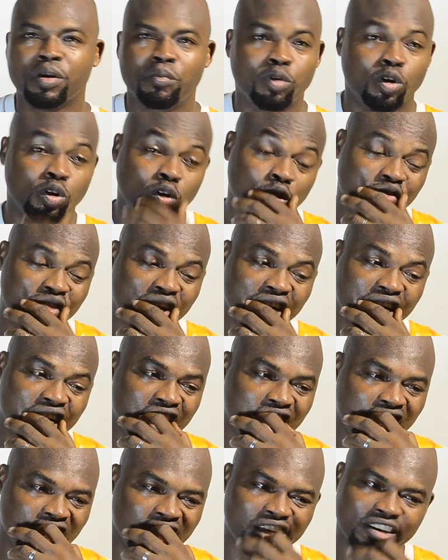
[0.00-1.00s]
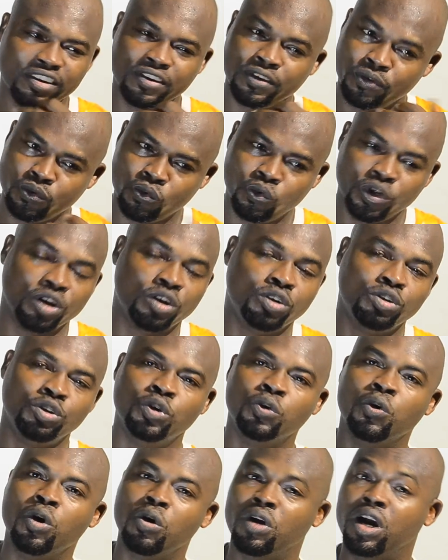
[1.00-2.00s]
But over here, we all
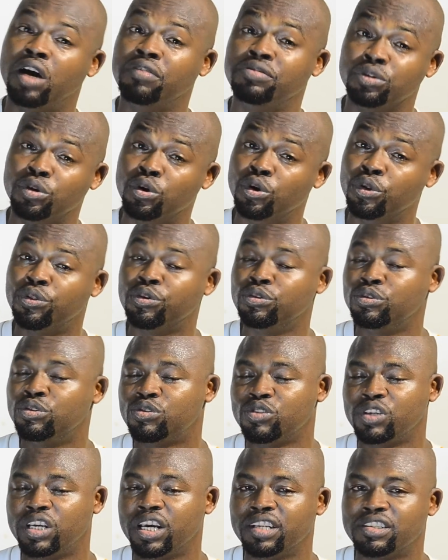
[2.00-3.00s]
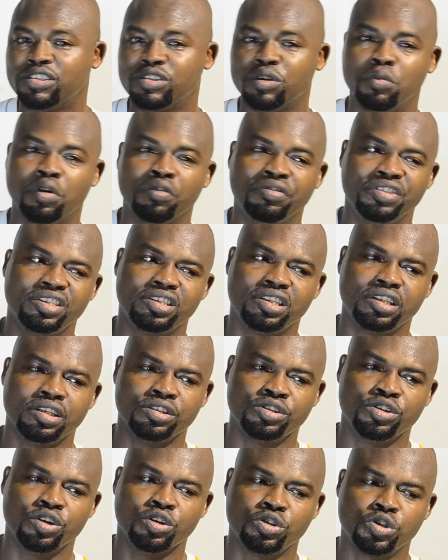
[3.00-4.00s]
know what we have to go through to get some of these
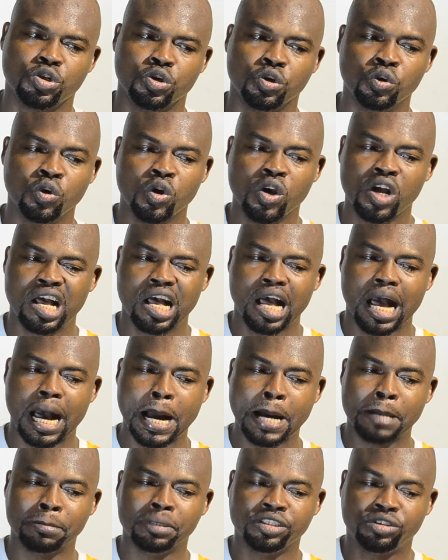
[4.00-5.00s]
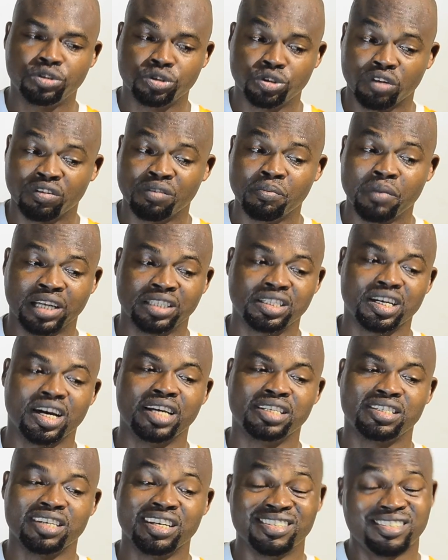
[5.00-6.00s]
things done. So um, the truth of the matter
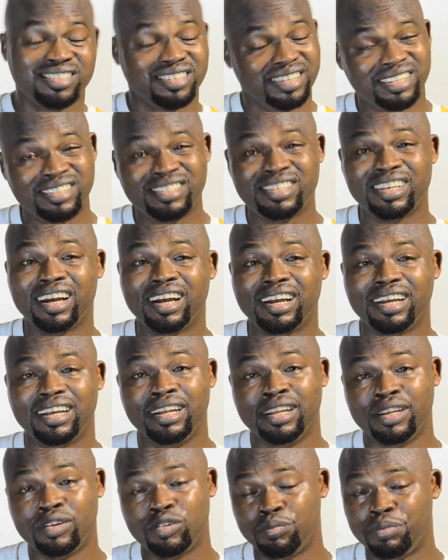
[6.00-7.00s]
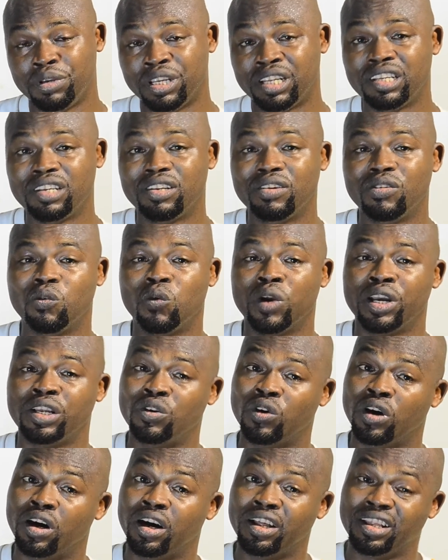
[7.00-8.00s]
is it's easier a little bit when
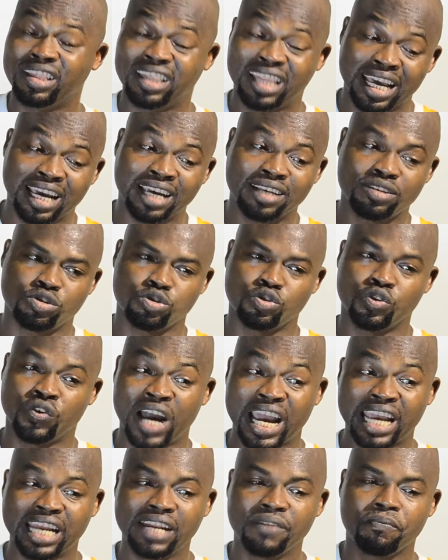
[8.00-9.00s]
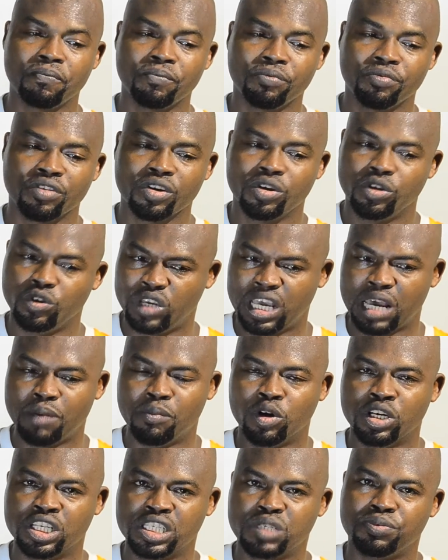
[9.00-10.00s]
you are there to write. You get
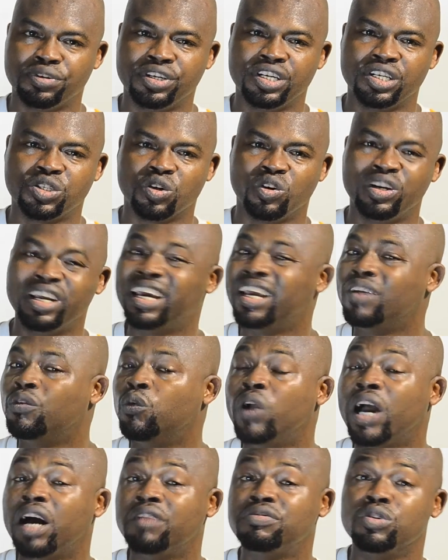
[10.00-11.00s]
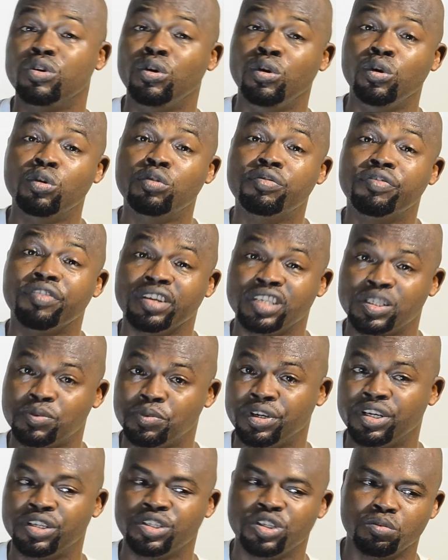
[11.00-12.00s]
more inspiration. Here, we have to look for
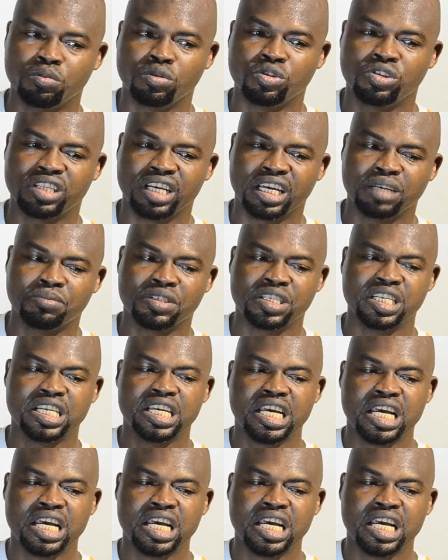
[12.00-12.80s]
inspiration most times.